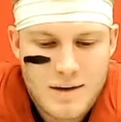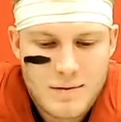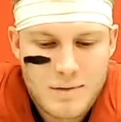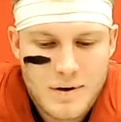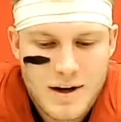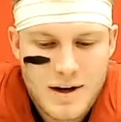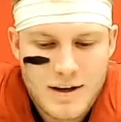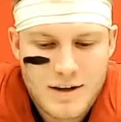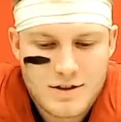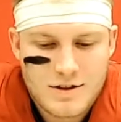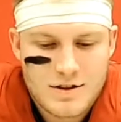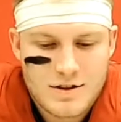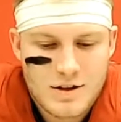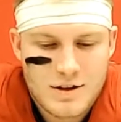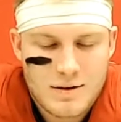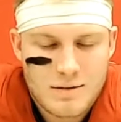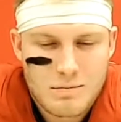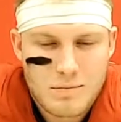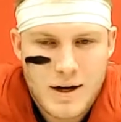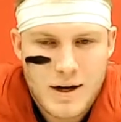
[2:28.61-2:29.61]
man, just
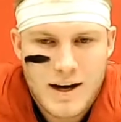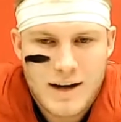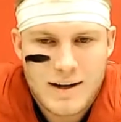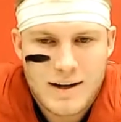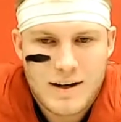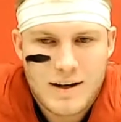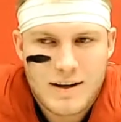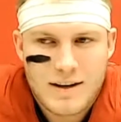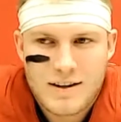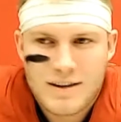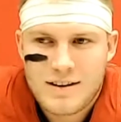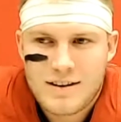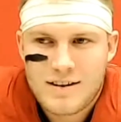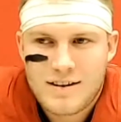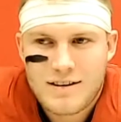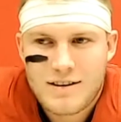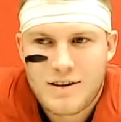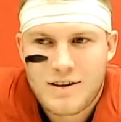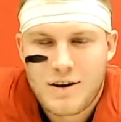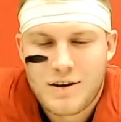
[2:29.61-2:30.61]
looking back at
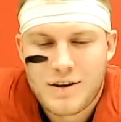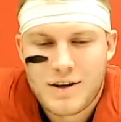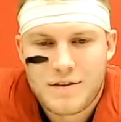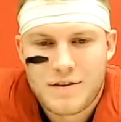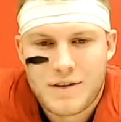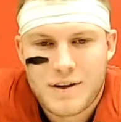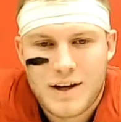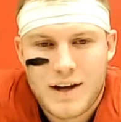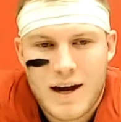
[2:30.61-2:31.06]
all the different